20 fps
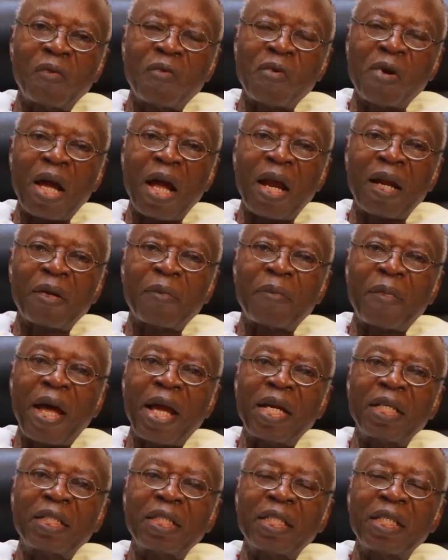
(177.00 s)
we are
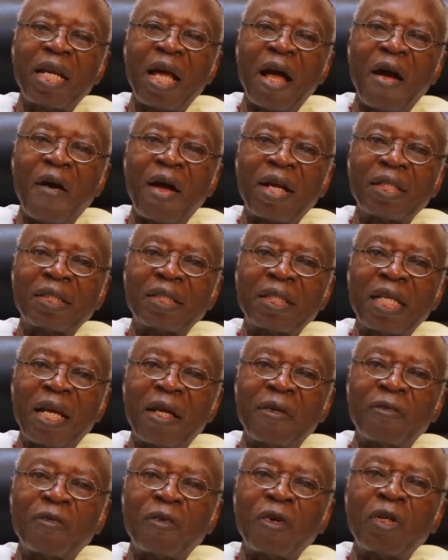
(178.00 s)
reminding
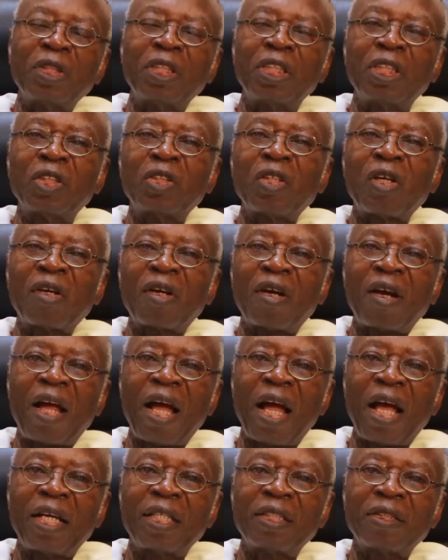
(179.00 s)
ourselves what Jesus
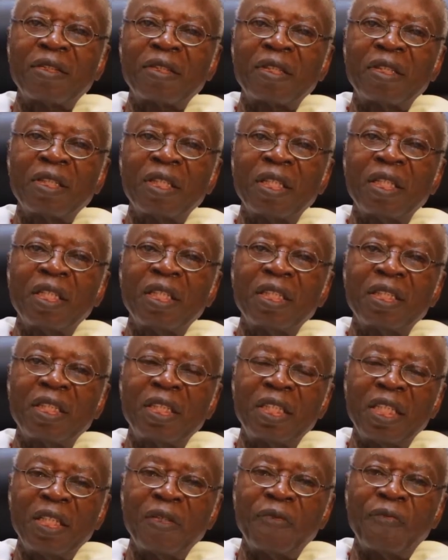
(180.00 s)
Christ
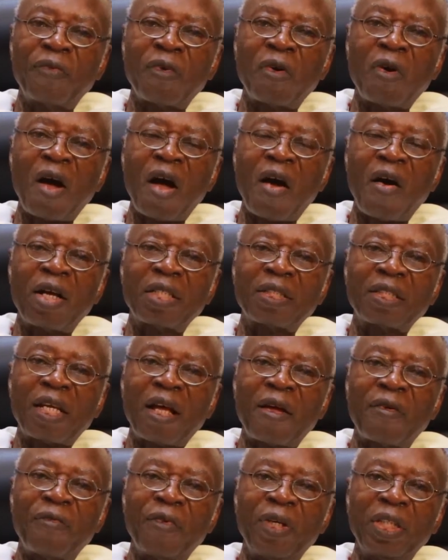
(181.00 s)
did for our
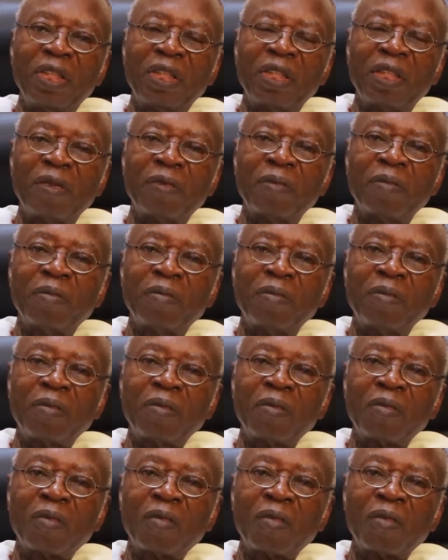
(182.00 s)
salvation
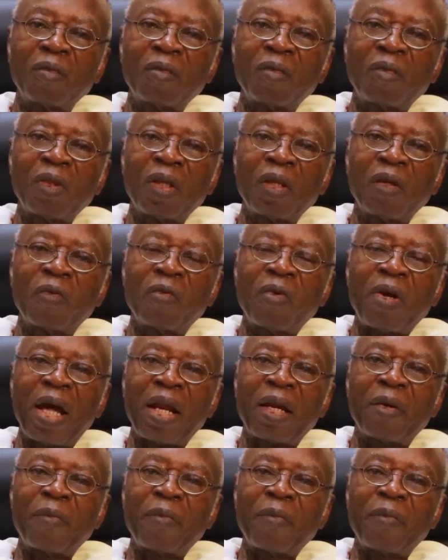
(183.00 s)
we are